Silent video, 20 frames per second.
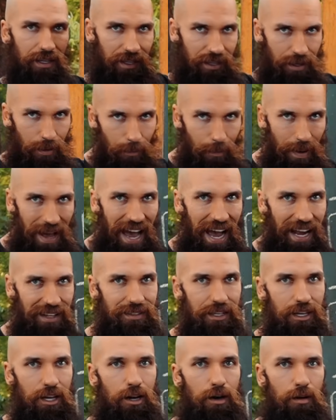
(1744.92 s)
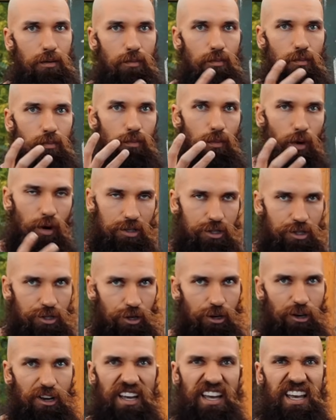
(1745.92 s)
compact,
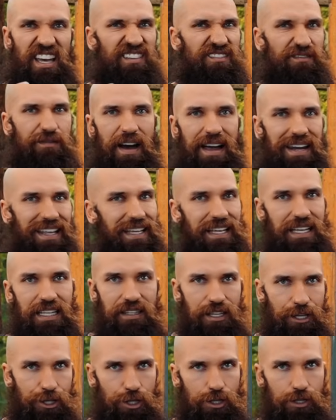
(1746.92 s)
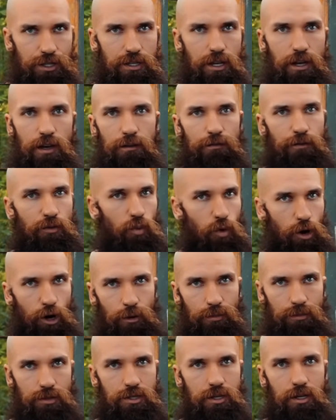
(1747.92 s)
moisture, inviting conditions for
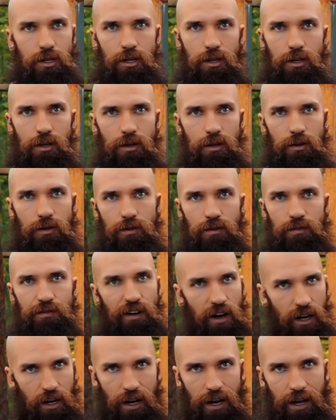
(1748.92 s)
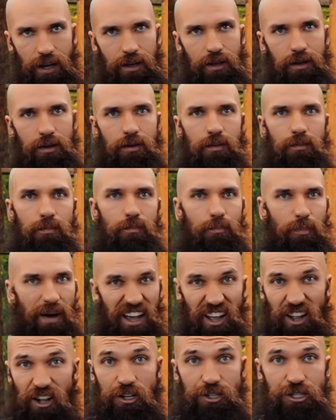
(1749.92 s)
worms, fungi,
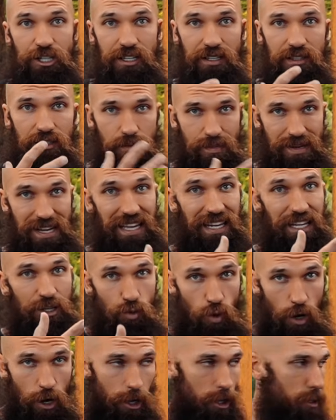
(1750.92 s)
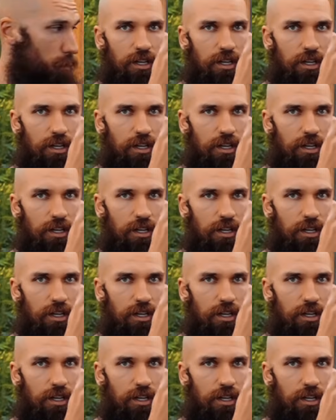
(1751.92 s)
biology to begin its work.